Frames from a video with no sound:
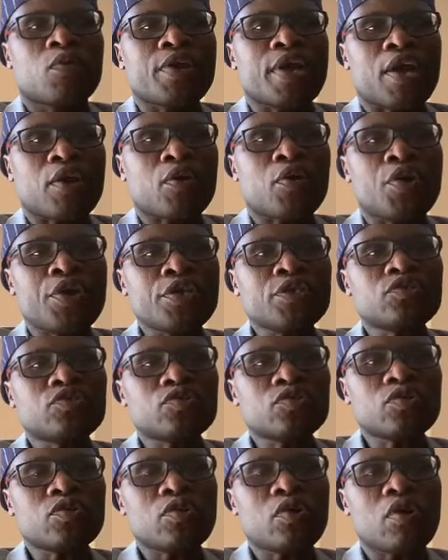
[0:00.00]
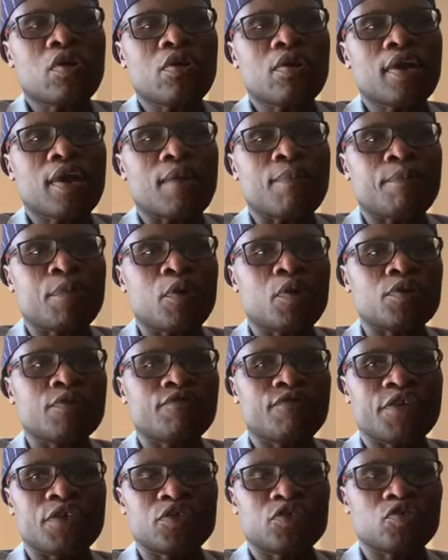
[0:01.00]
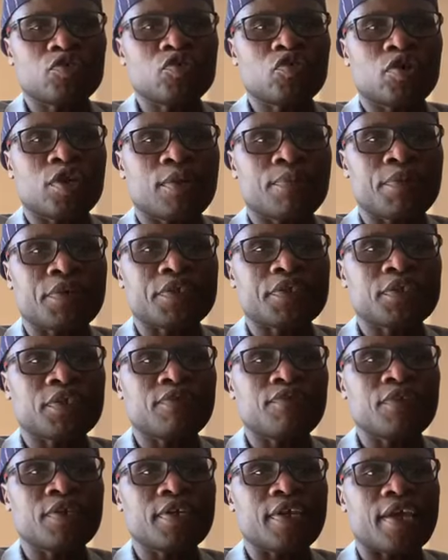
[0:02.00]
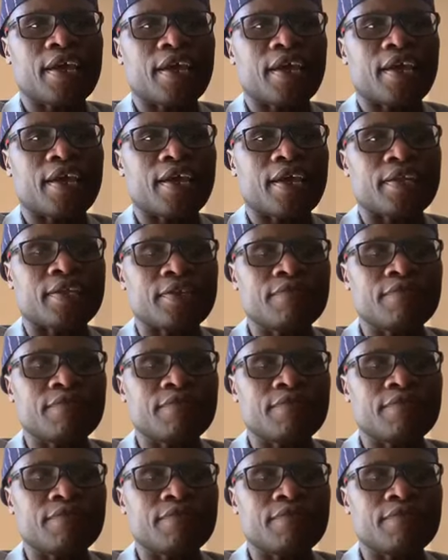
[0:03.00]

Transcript: We are going to call upon, very soon you're going to be receiving a,